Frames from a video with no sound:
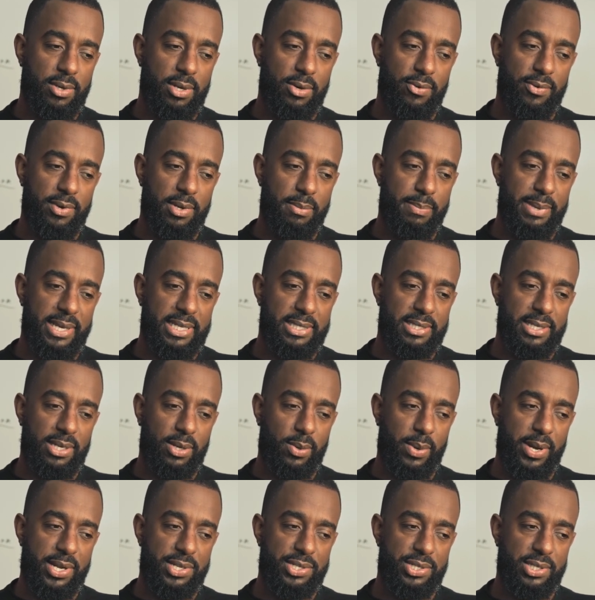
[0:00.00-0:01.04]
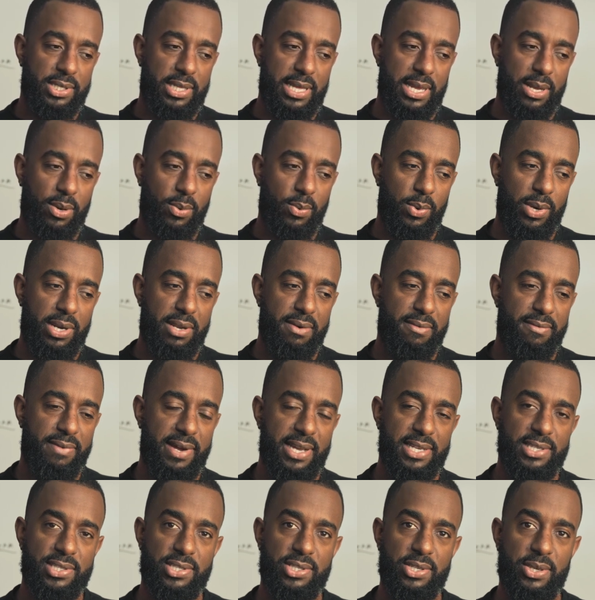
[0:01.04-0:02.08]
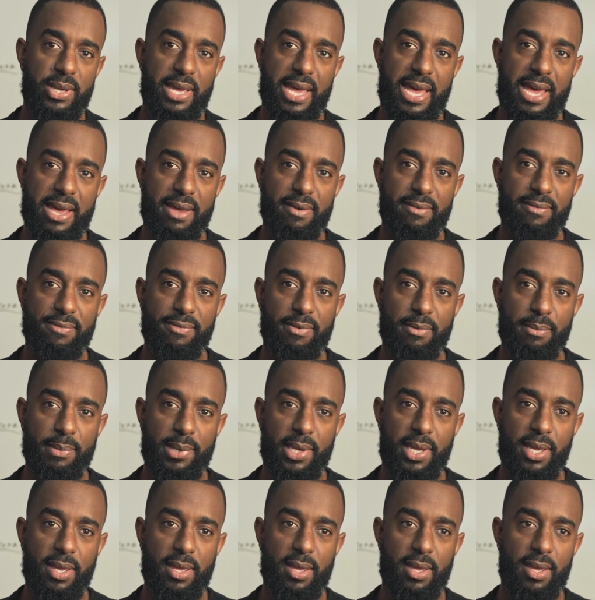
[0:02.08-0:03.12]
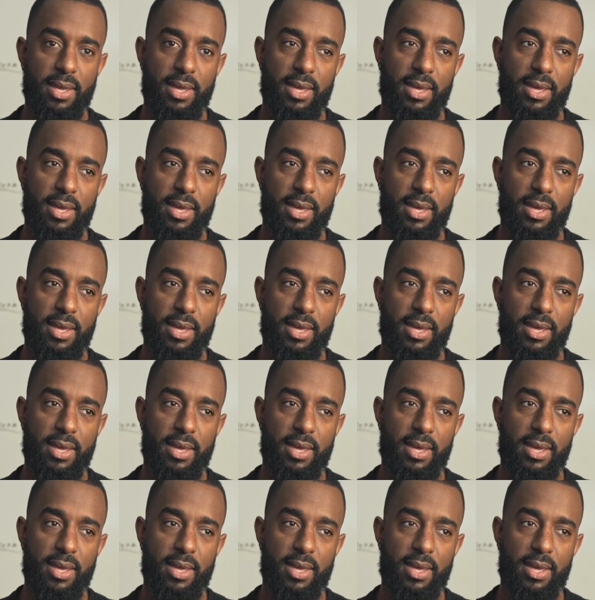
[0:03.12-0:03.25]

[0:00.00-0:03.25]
a real basic question like, what advice do you have for me